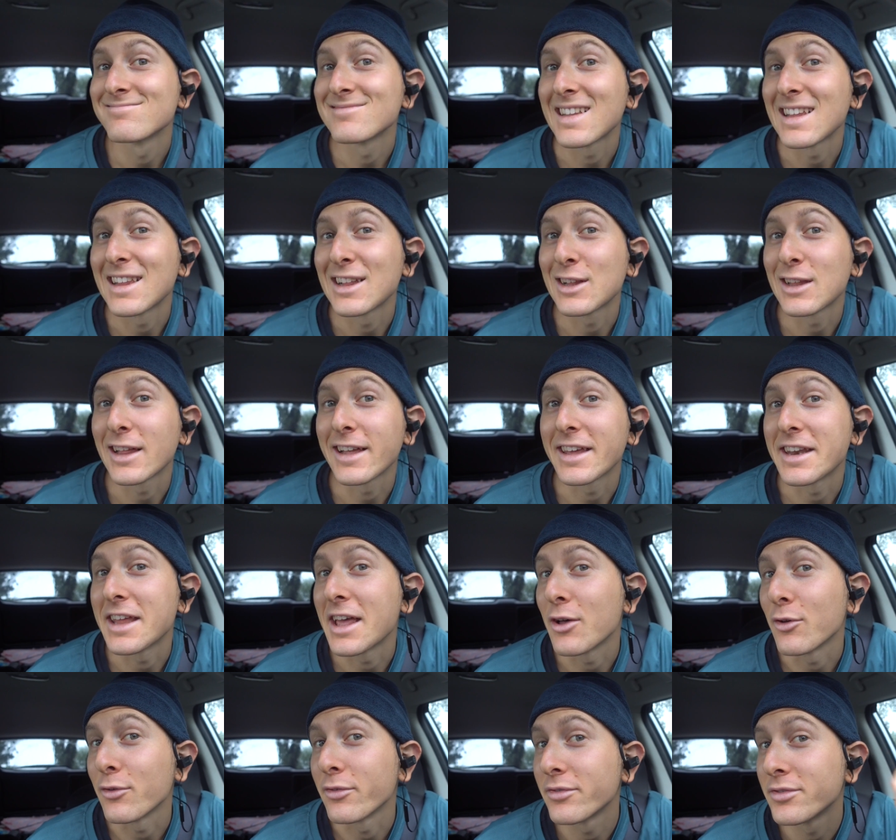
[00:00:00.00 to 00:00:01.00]
I look like an
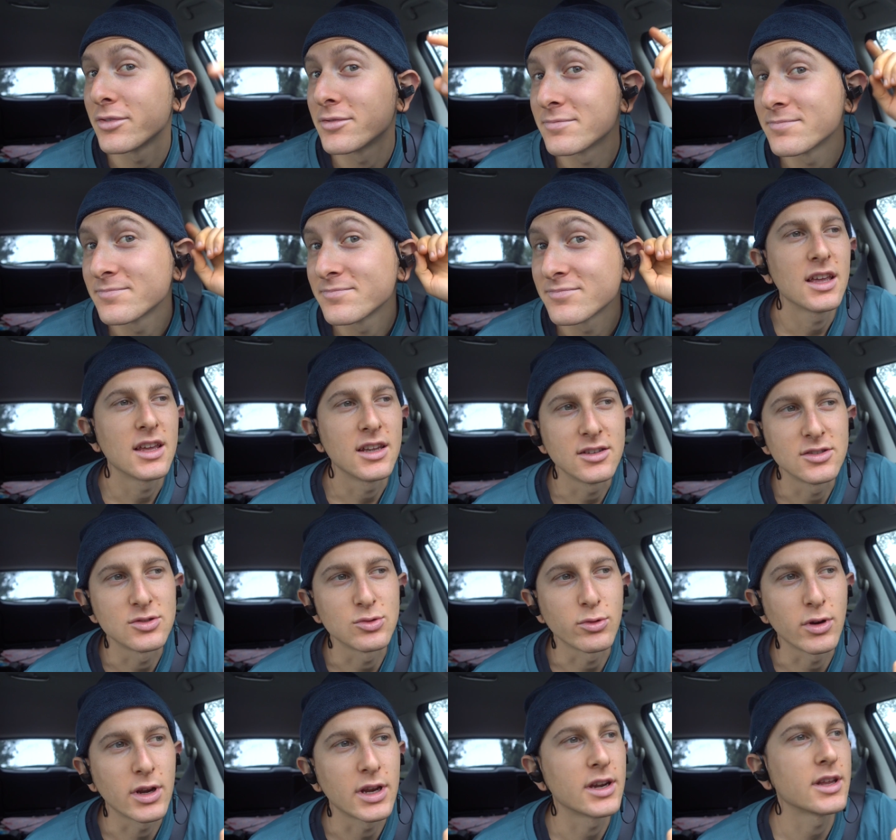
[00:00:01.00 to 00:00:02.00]
elf. It
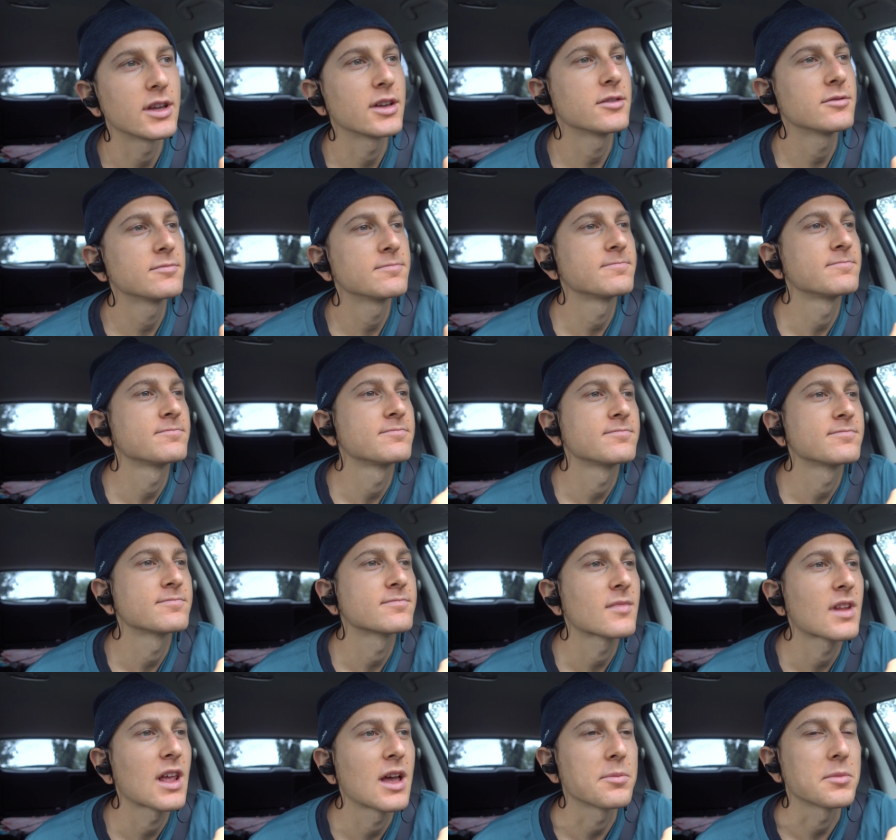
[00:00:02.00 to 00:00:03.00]
is raining.
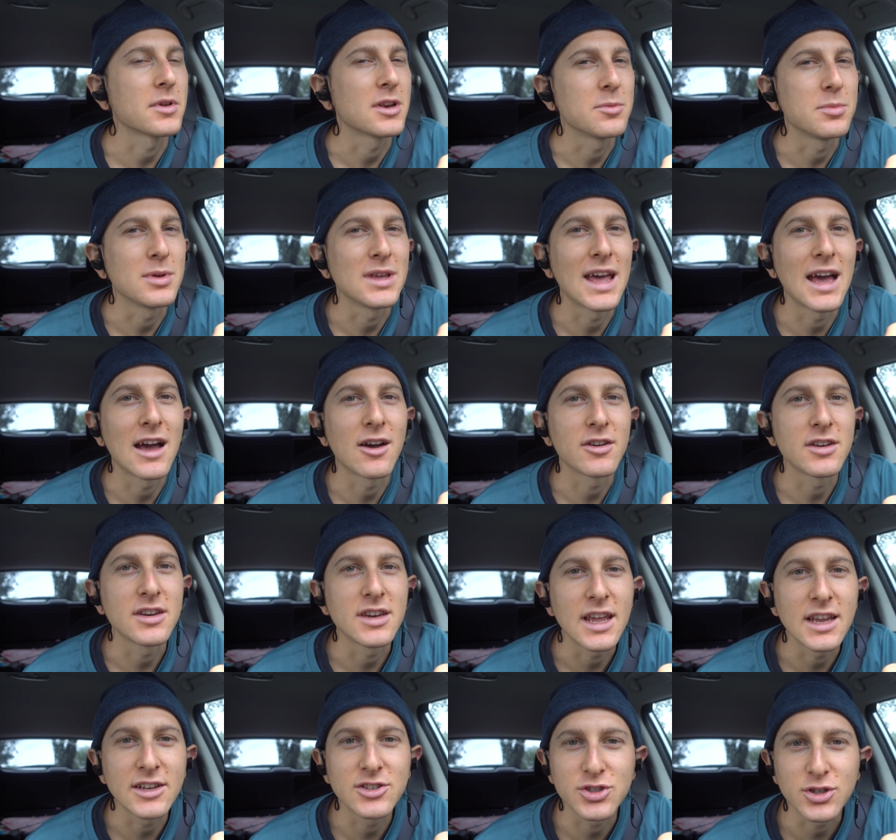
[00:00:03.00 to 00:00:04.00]
I'm gonna be out
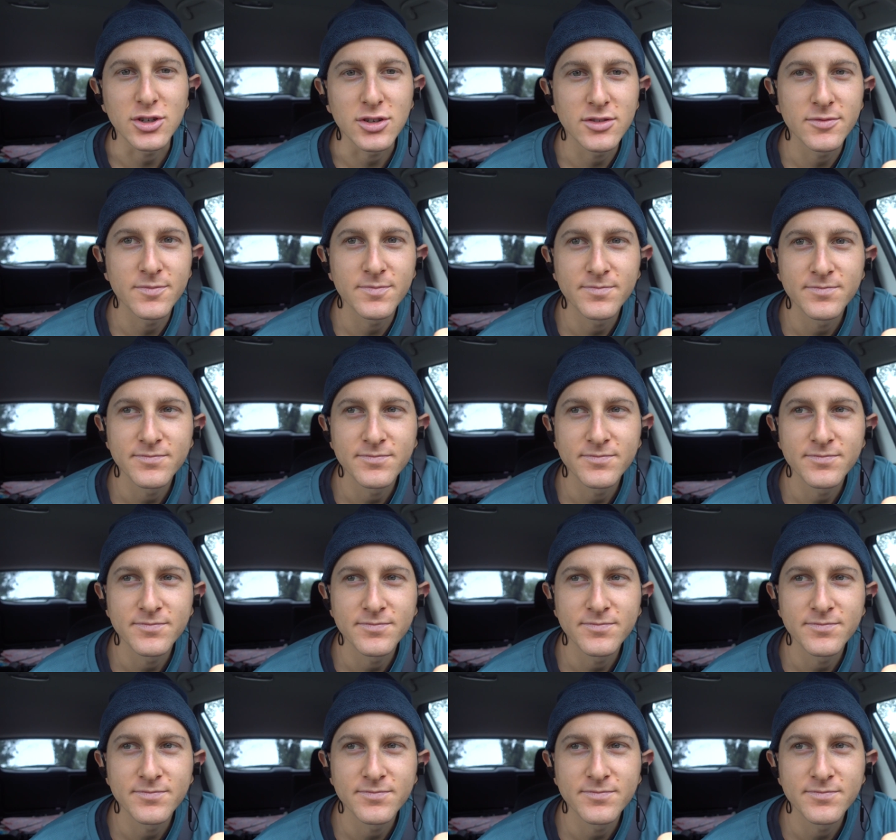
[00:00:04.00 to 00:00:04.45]
in nature.